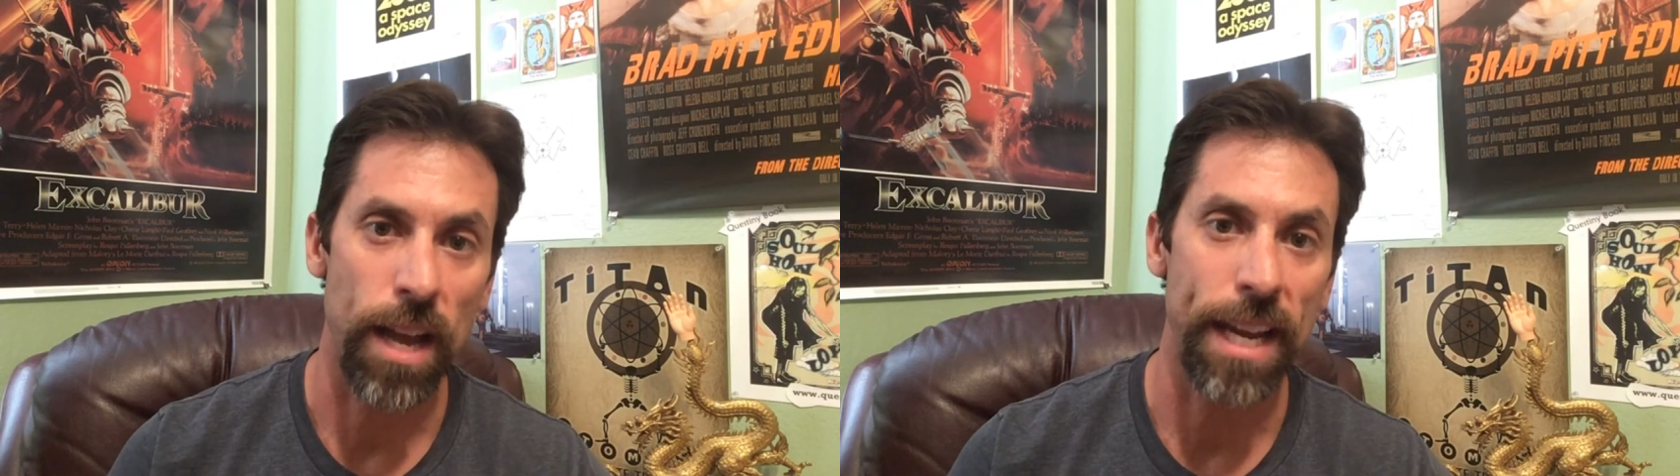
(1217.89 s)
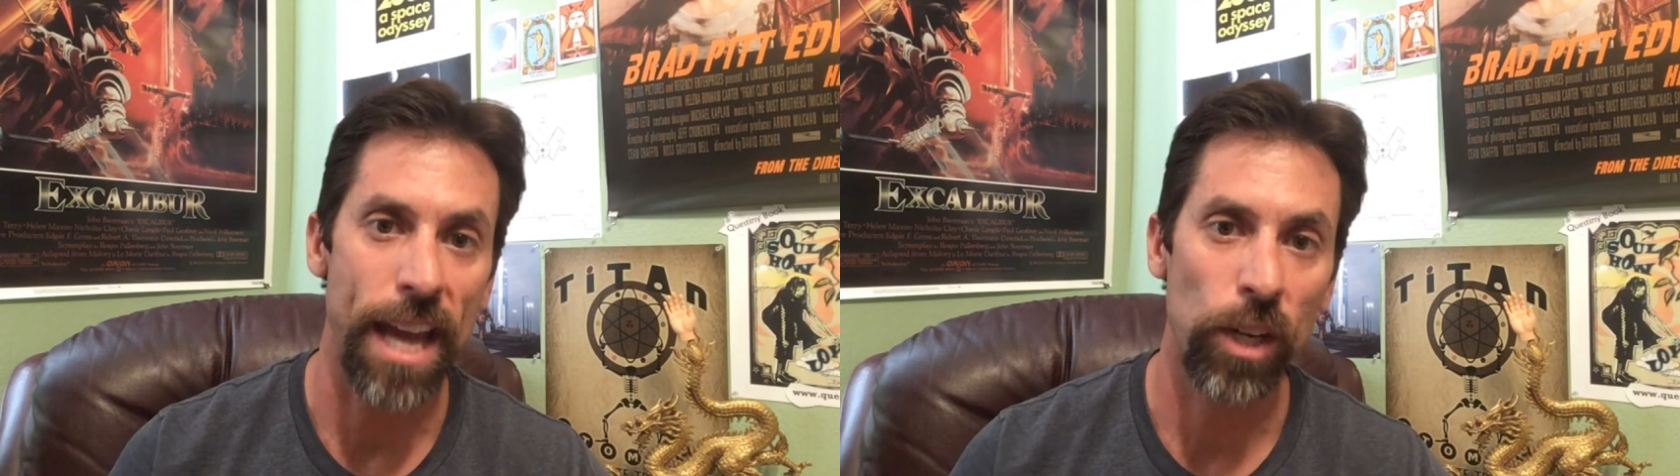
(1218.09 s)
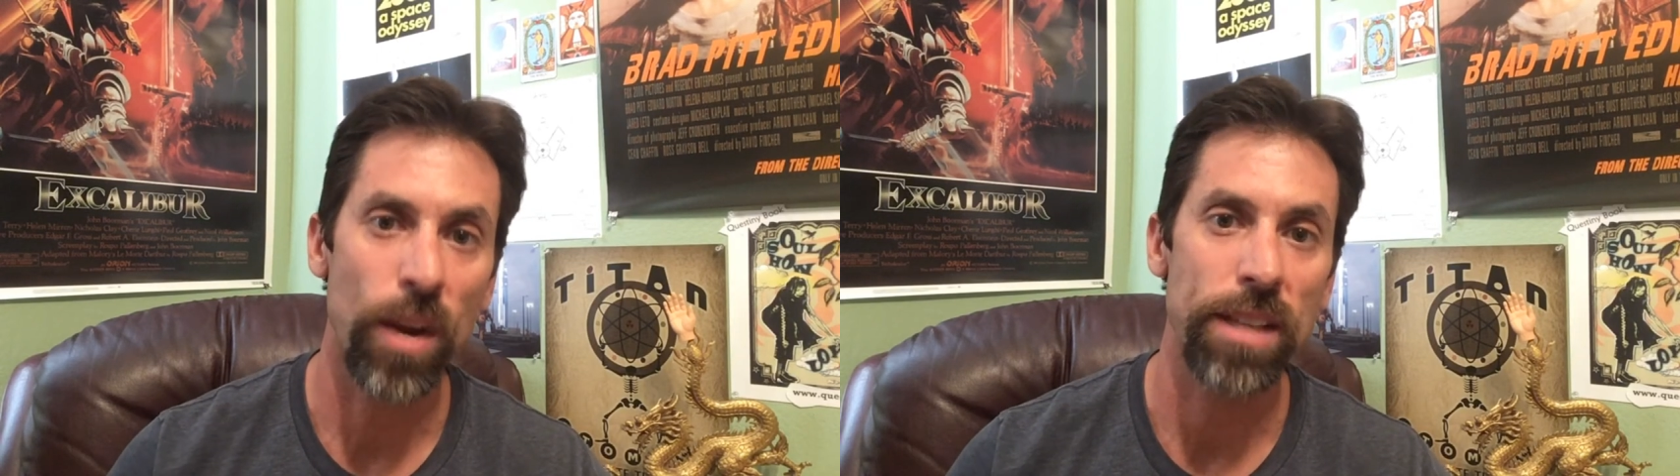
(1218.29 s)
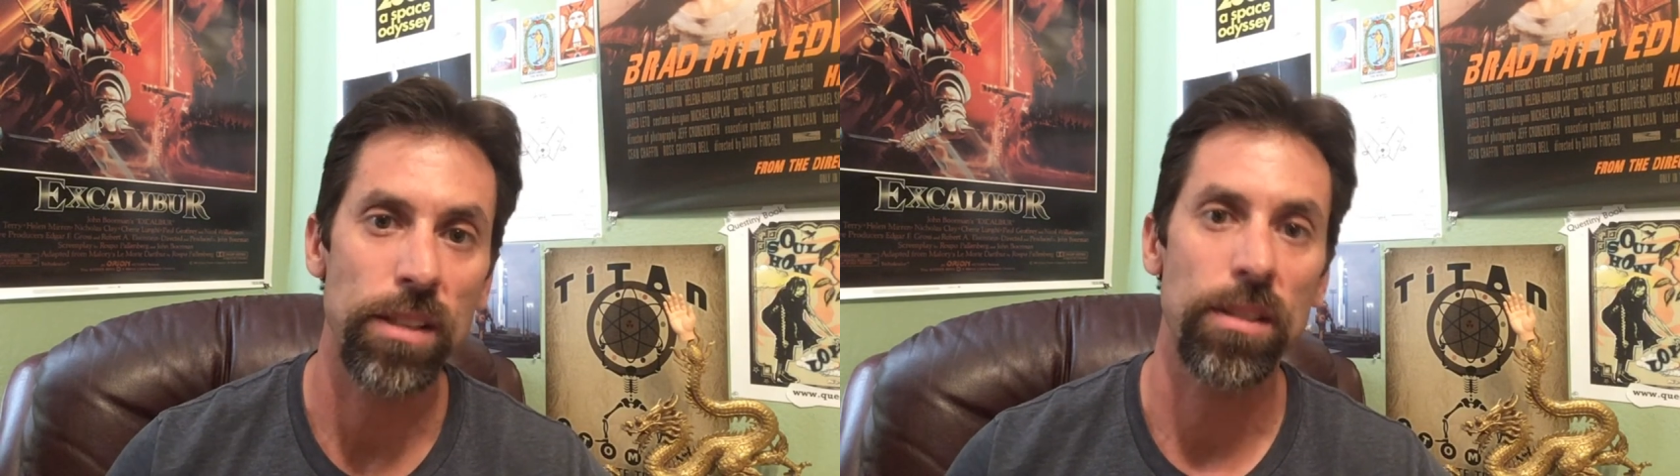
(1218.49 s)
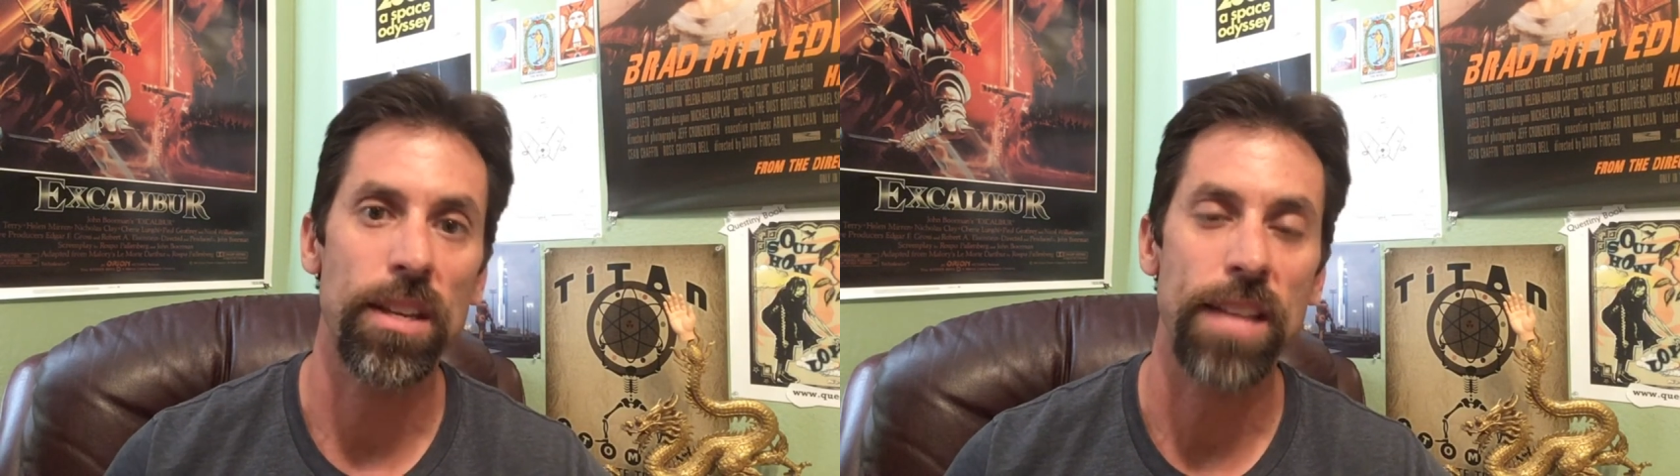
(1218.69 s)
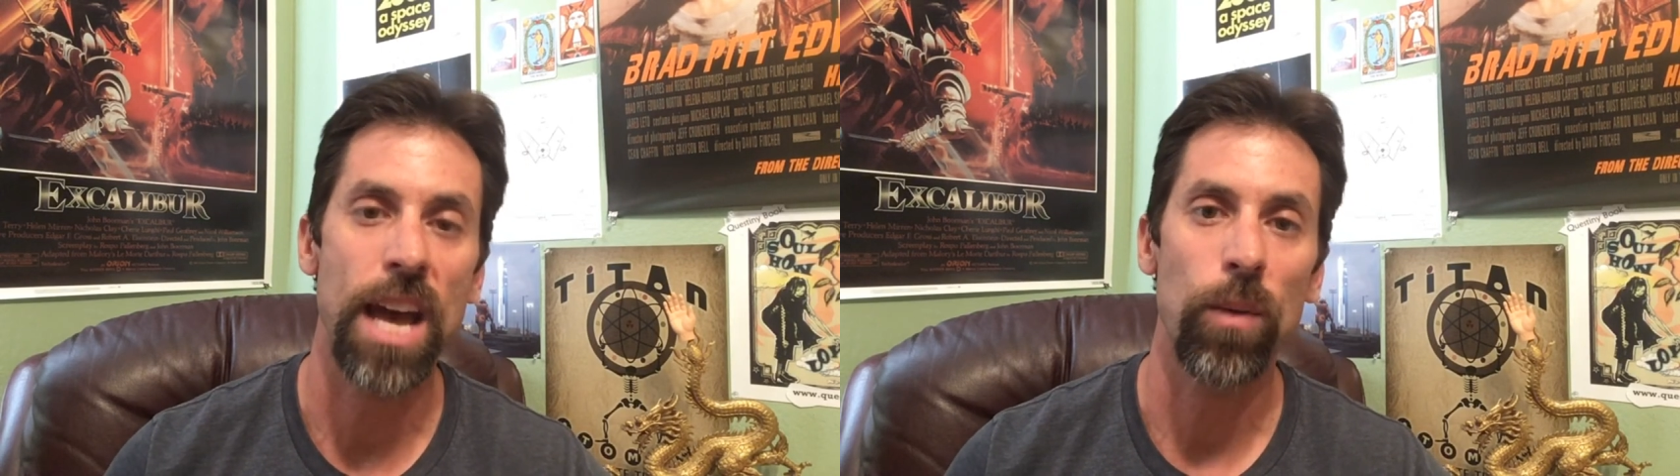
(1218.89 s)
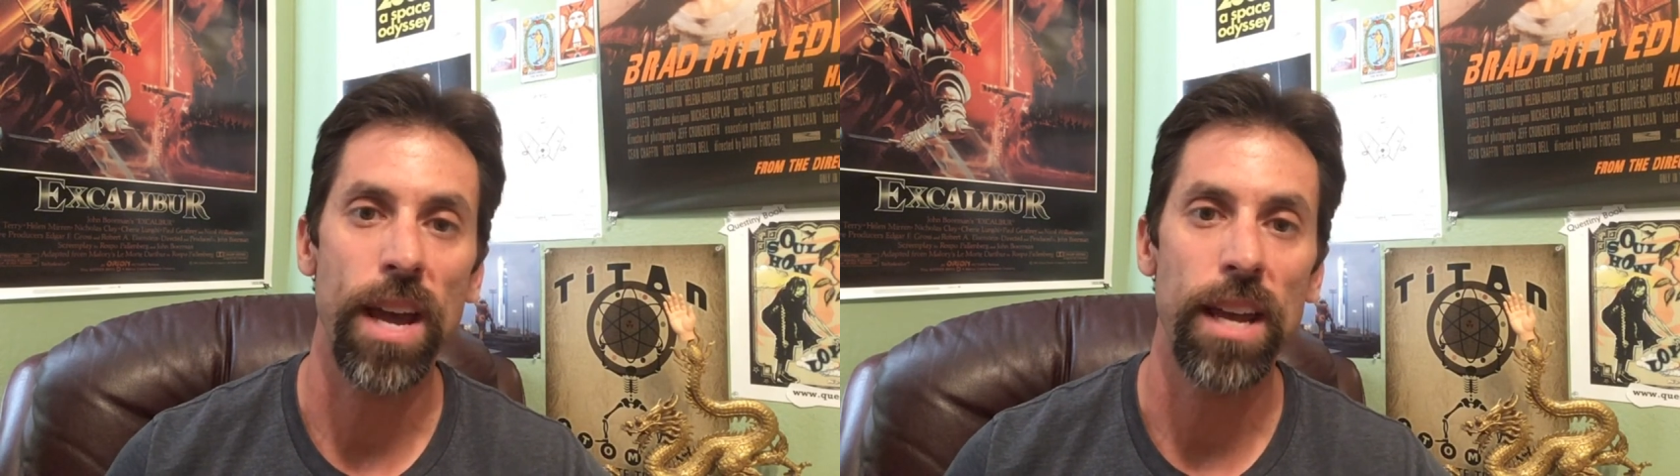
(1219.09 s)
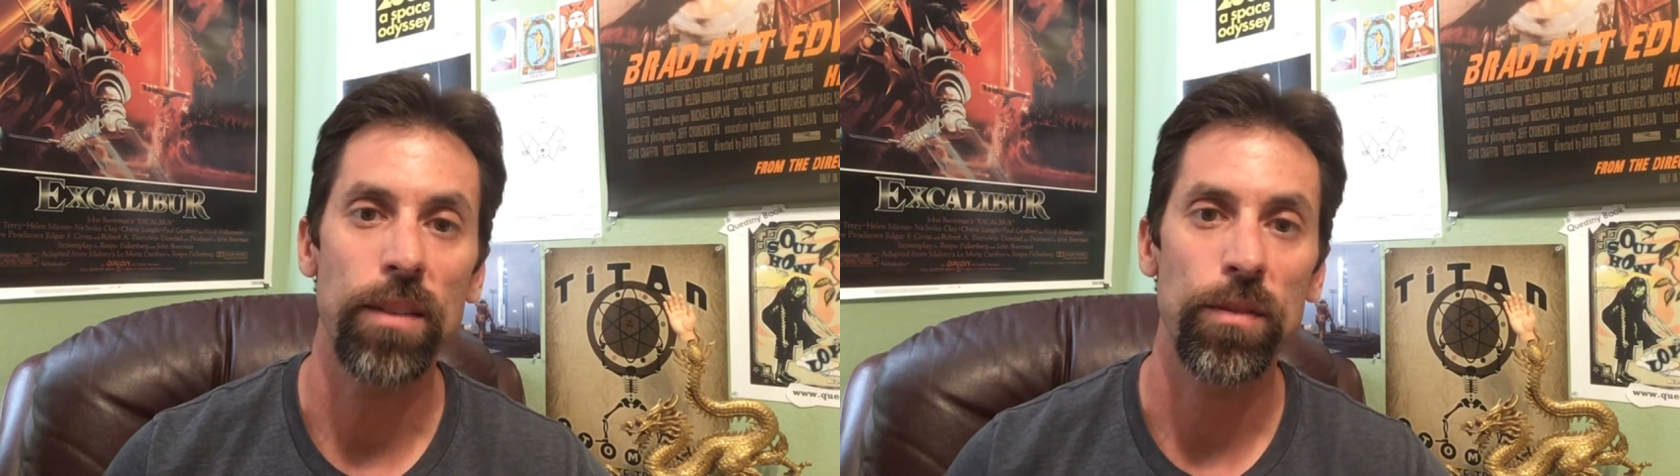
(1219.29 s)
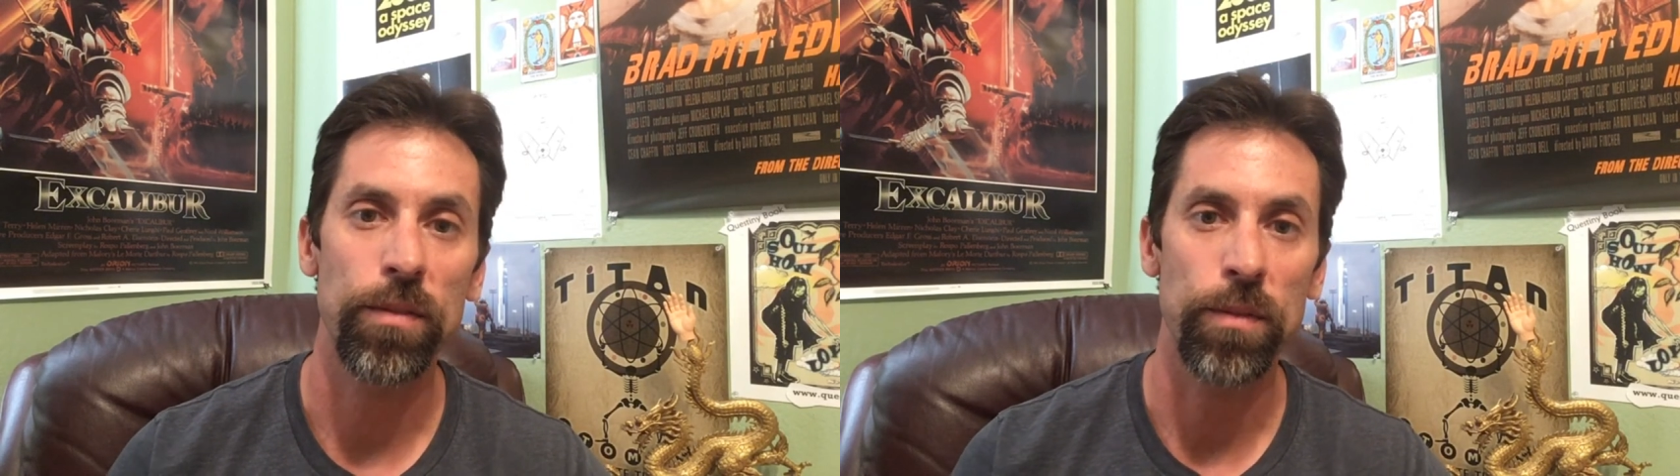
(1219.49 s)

I categorize these things that way